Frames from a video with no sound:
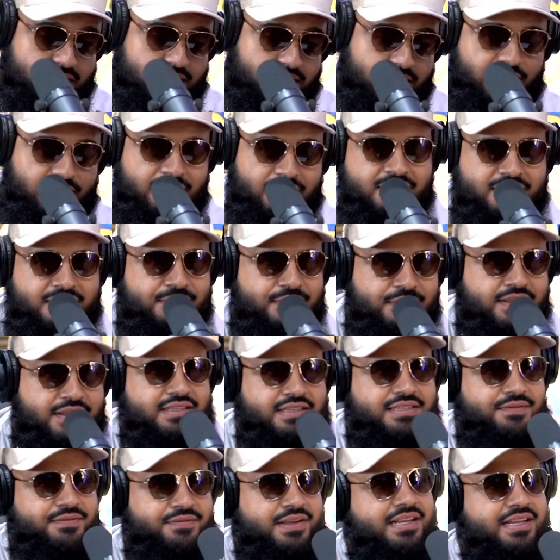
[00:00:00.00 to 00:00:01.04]
First of all,
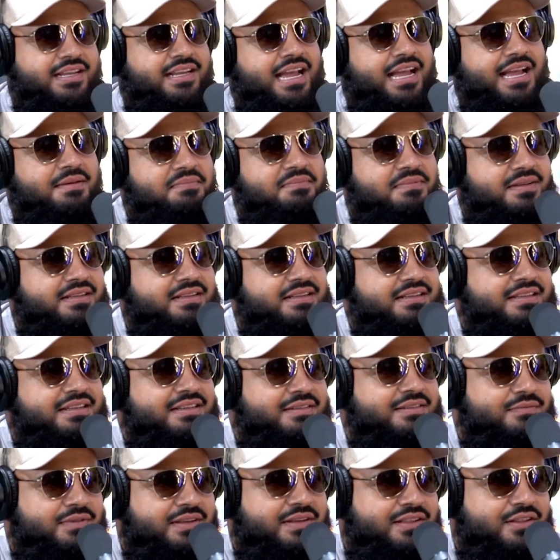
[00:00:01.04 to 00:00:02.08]
this event happened
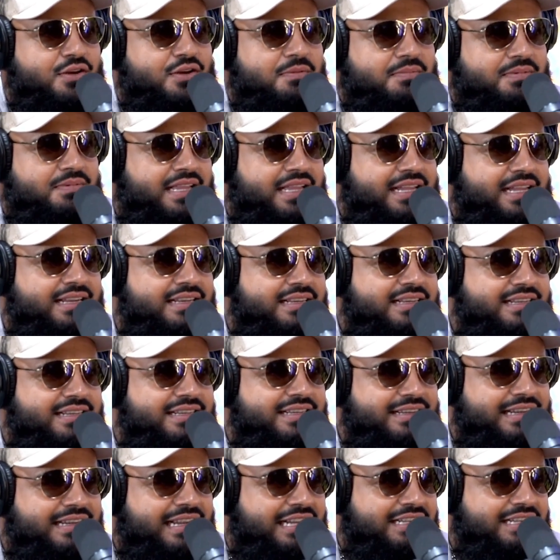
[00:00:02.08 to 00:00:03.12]
with no plan.
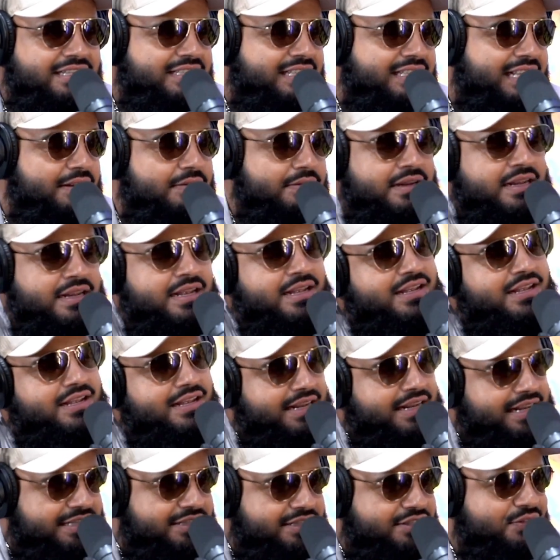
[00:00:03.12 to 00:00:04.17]
I just said,
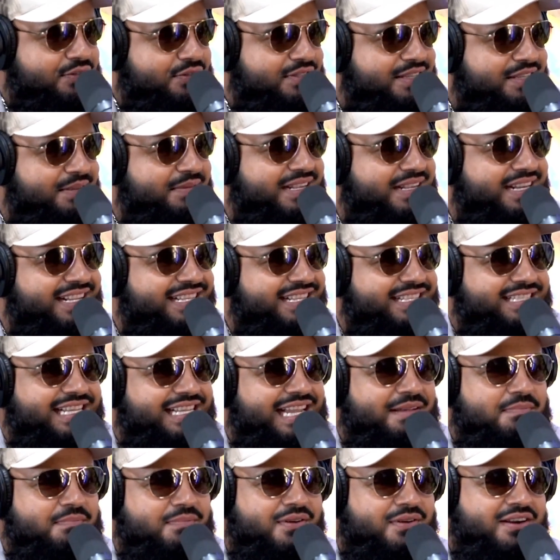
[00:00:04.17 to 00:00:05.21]
let's do something at the
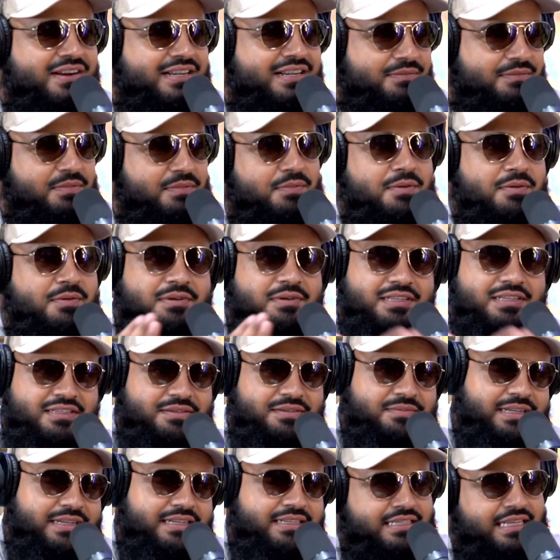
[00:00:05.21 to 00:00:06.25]
skate park because we were wanting to
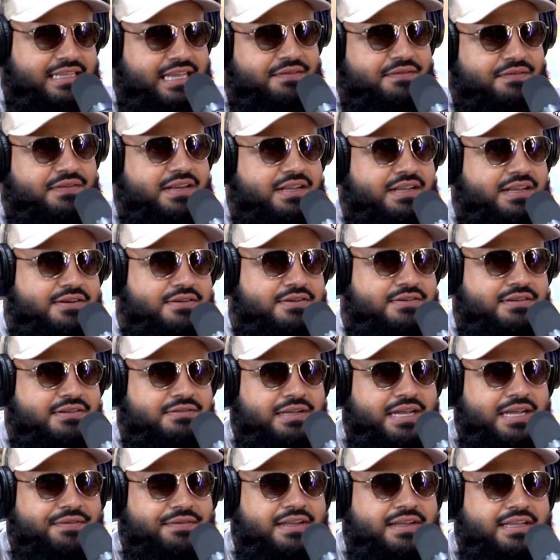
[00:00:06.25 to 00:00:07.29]
make a skate video and
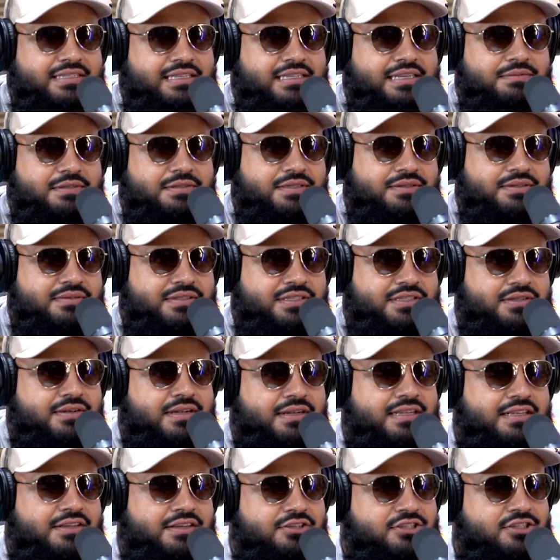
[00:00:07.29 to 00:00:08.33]
we haven't had time to go
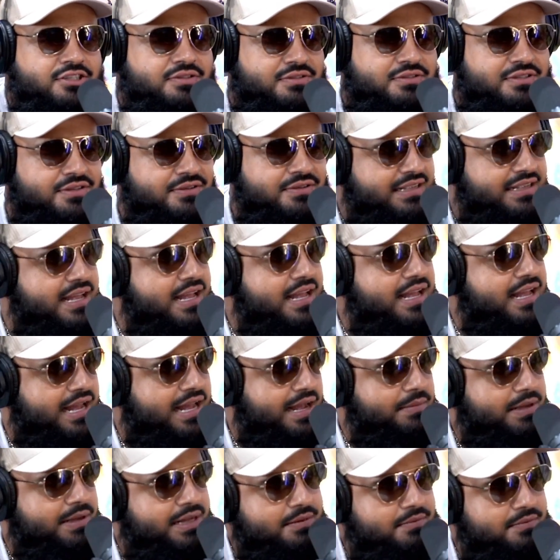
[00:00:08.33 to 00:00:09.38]
out there and shoot. So I was like,
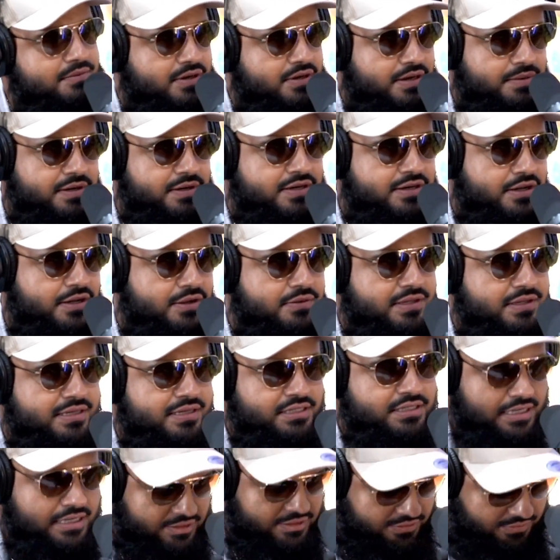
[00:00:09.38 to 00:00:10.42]
I'm going to hit up Crummy Clothing.
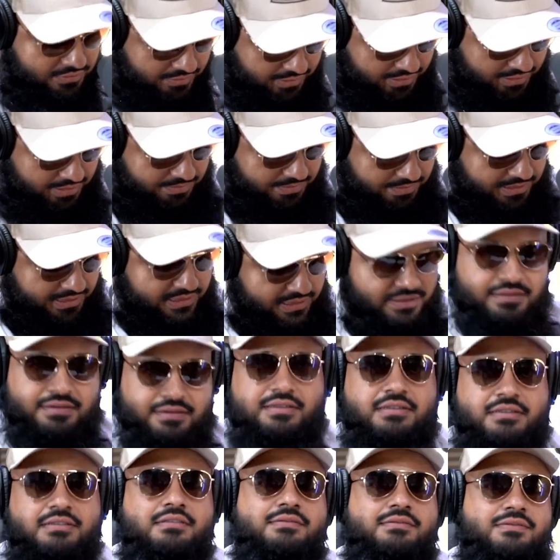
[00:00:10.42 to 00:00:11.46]
Shout out to Crummy
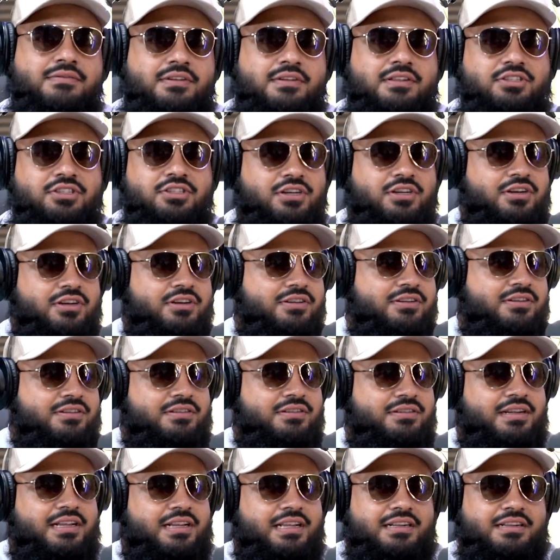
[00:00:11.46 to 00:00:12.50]
for the shirt
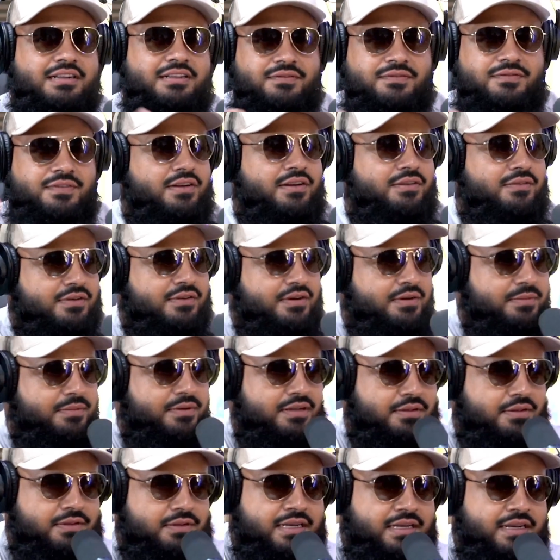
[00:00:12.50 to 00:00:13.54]
and follow Crummy
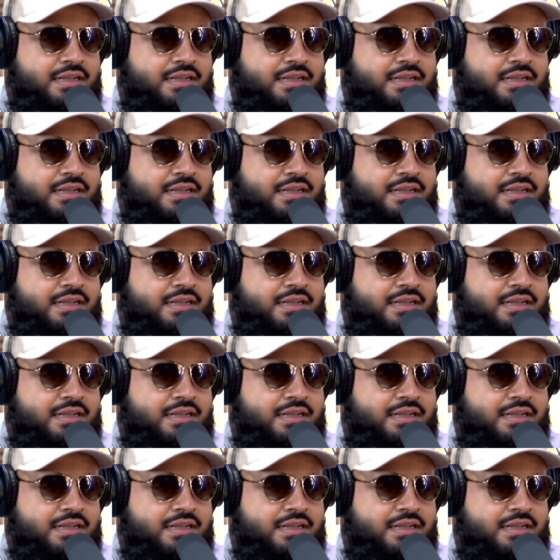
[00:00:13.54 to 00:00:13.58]
Clothing.